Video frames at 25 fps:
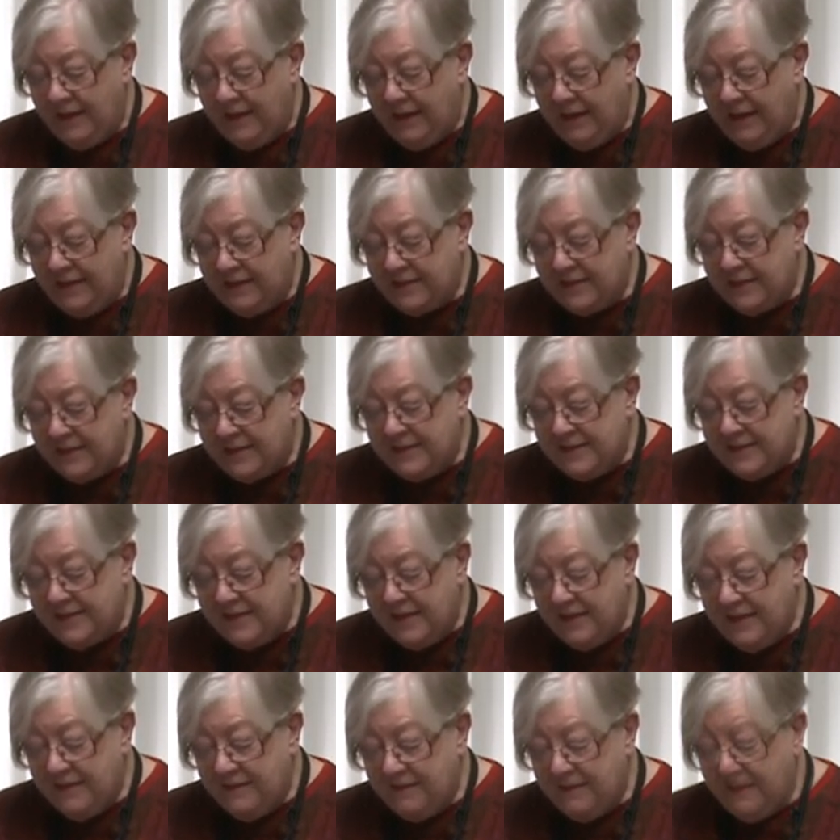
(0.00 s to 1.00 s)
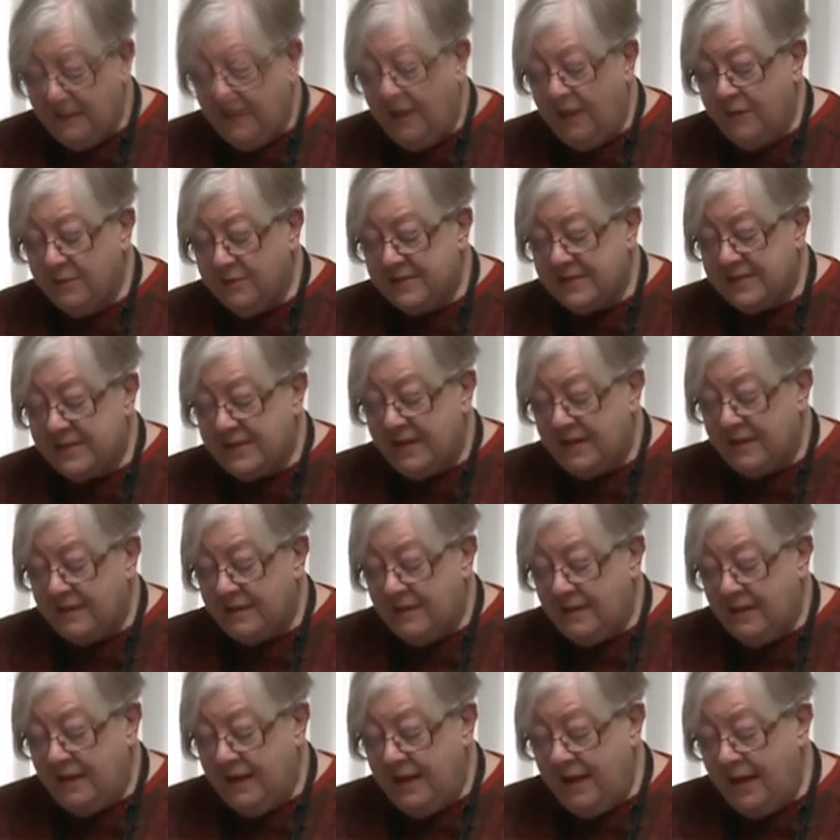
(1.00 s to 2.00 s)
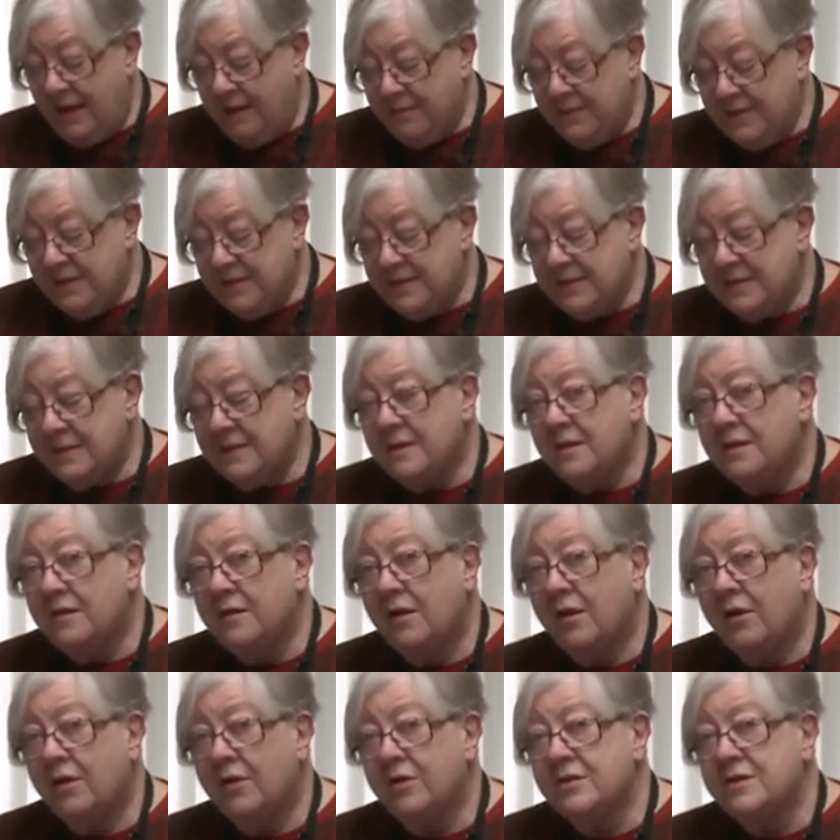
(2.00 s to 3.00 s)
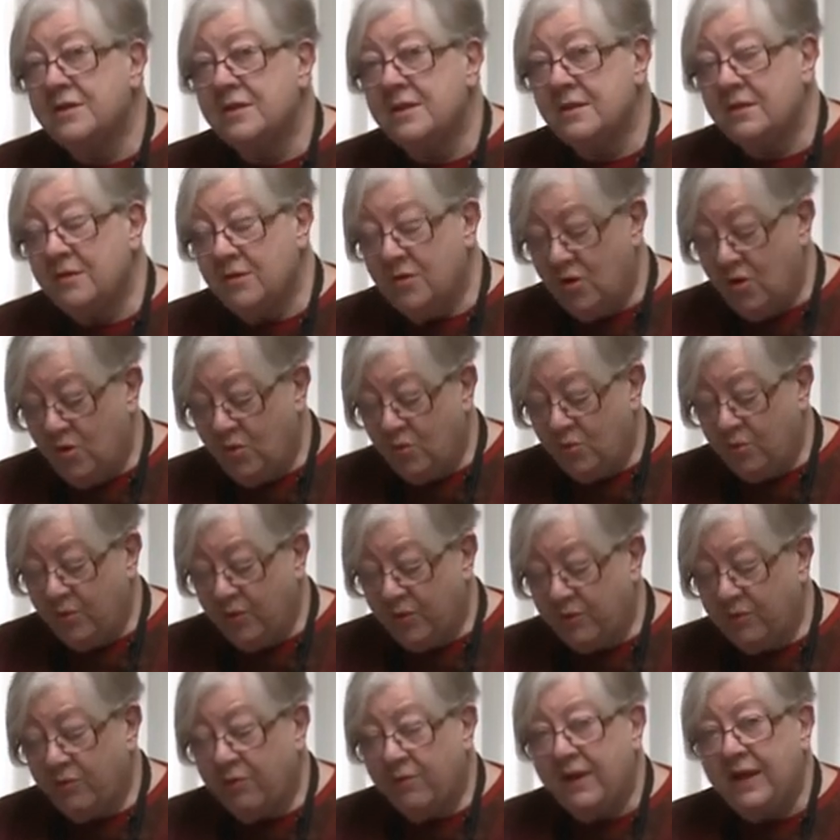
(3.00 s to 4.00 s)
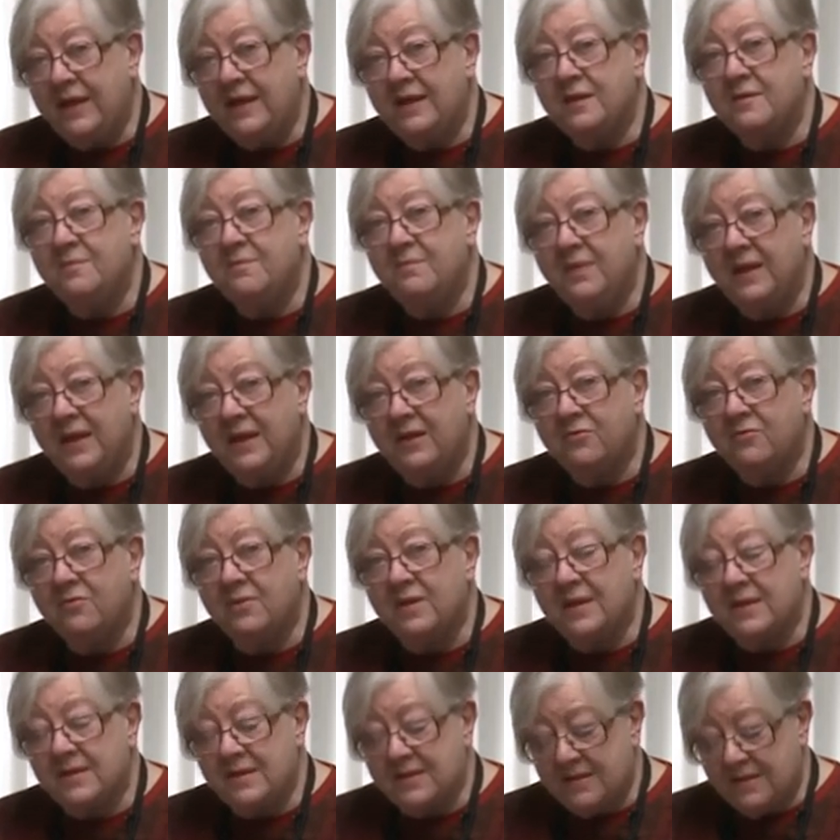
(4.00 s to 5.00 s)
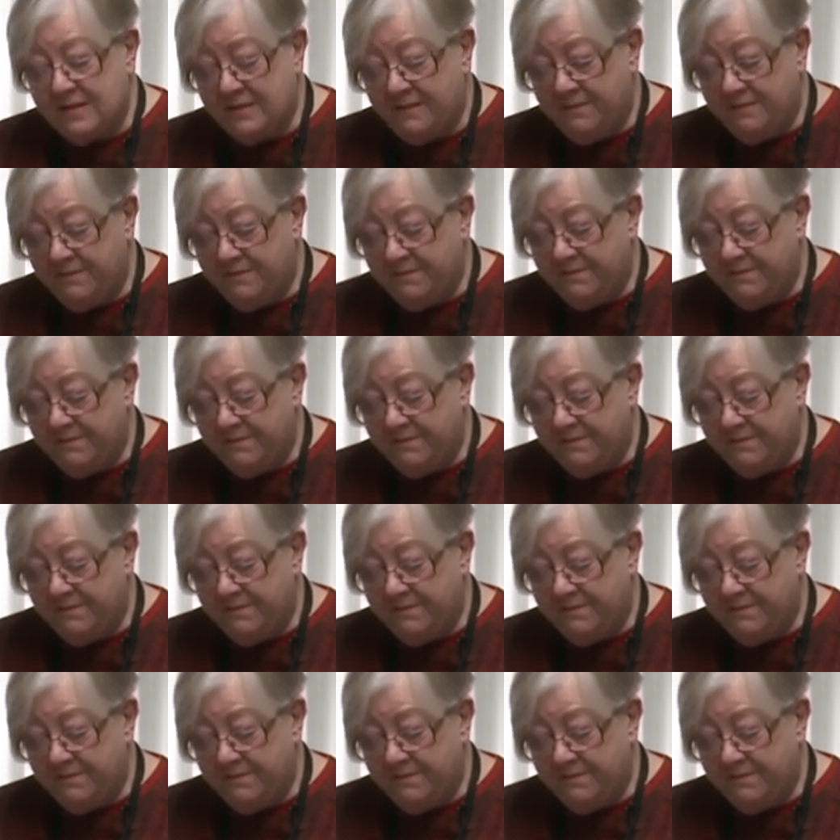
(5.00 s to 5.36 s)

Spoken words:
As I said at the outset, Amundsen and Larsen were great patriots.